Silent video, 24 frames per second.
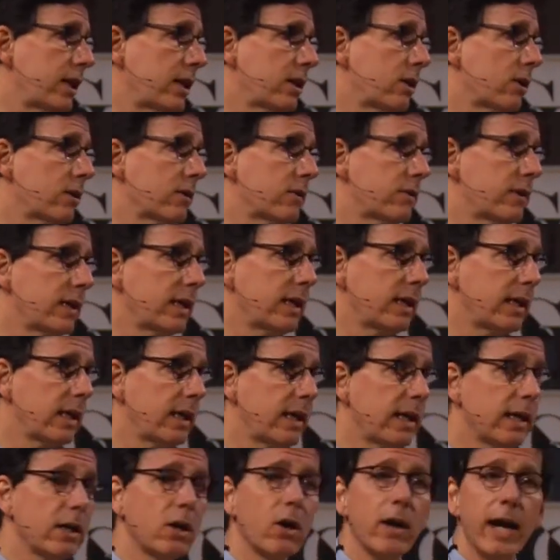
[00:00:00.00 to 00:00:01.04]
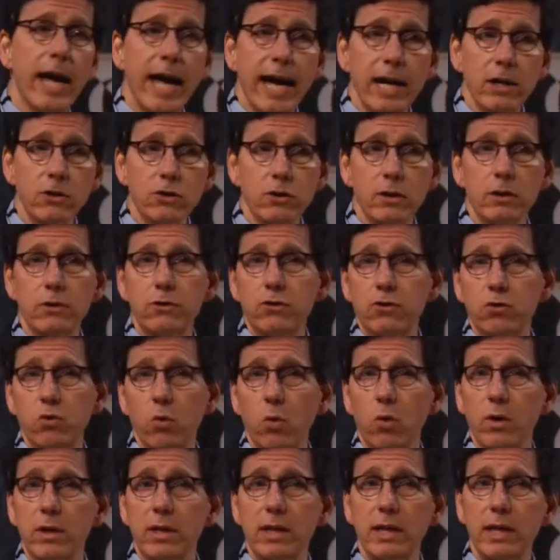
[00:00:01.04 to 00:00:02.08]
in our thinking and our actions
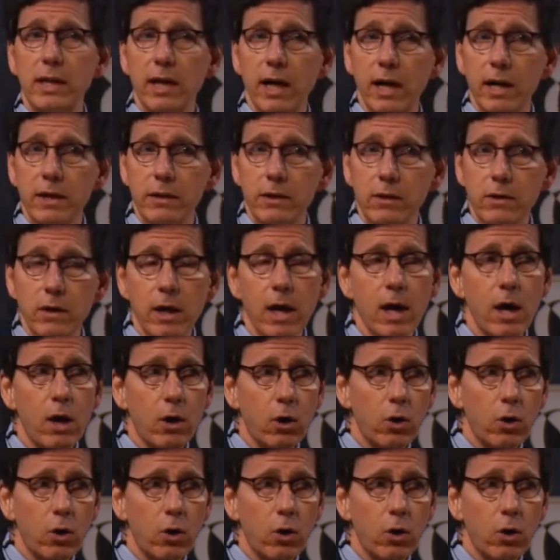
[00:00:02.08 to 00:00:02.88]
toward the other,